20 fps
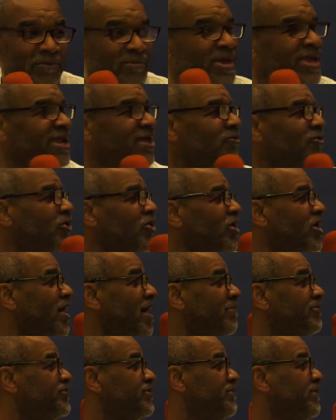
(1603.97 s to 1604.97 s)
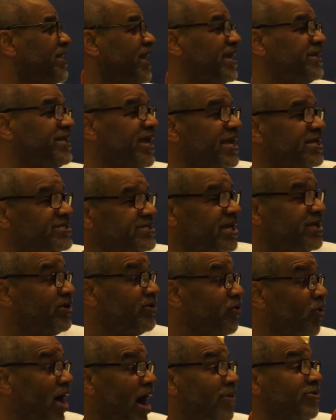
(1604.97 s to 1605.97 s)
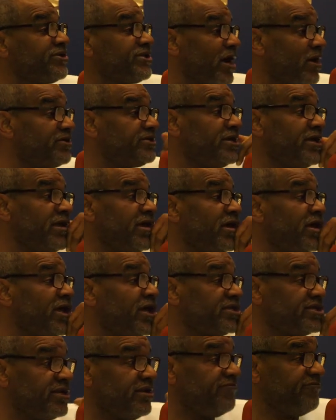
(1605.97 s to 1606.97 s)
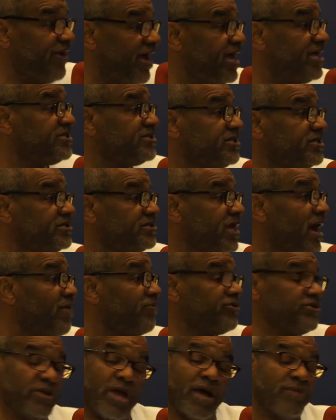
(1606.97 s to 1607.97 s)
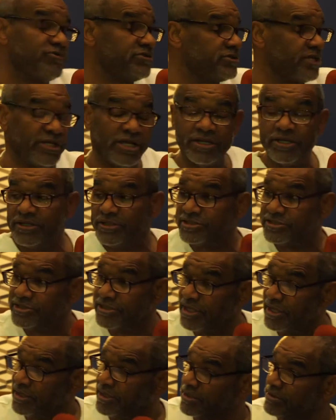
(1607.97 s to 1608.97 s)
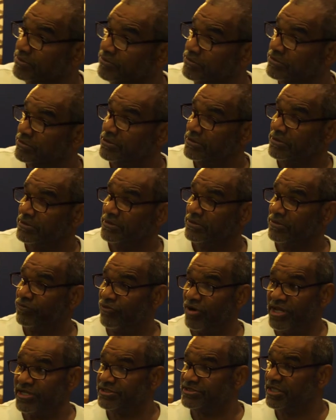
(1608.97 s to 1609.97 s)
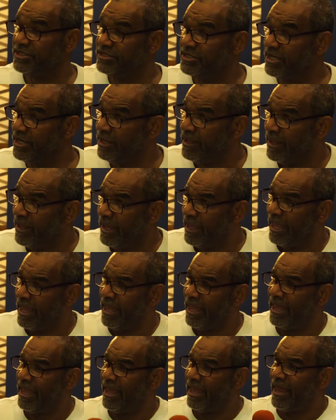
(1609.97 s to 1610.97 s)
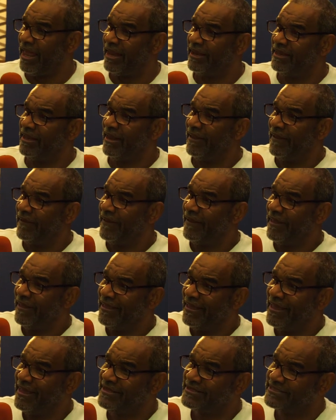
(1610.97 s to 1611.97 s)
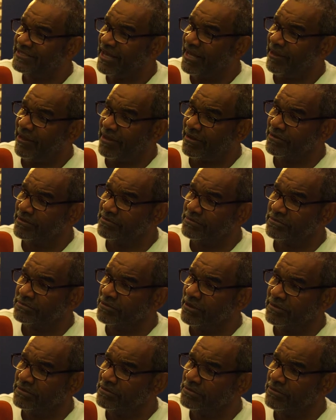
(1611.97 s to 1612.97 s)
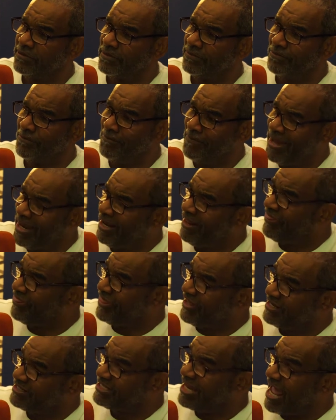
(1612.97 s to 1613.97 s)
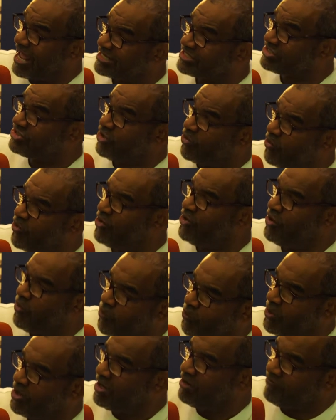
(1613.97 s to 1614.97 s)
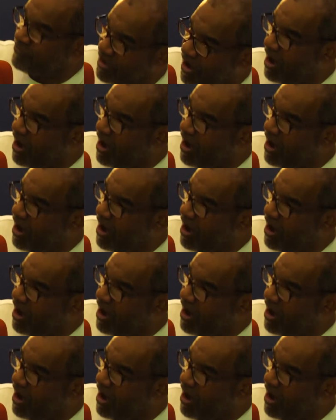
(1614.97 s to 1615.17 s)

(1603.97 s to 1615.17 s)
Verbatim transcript: Many will come to me that day and say, You know, I was out there as an evangelist, I was, I was healing the sick and raising the dead. And he said, Many think that's doing the will of